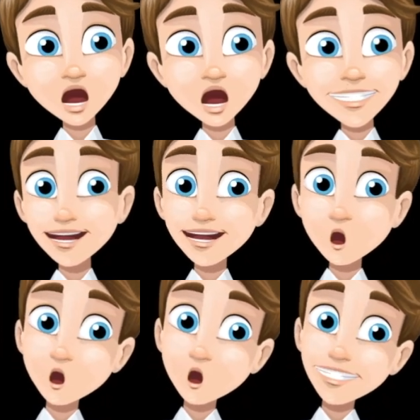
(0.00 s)
We'll leave
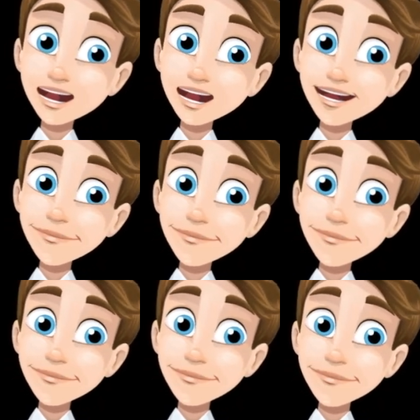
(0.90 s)
that until later.
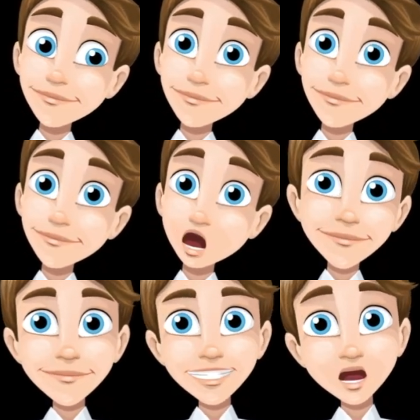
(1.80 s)

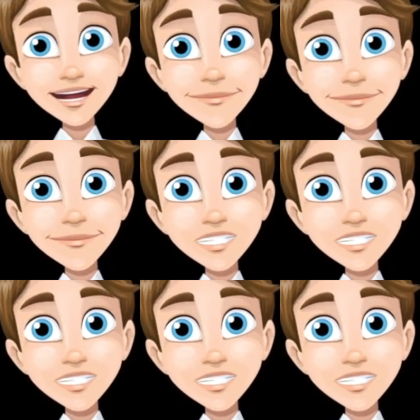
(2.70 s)
Today,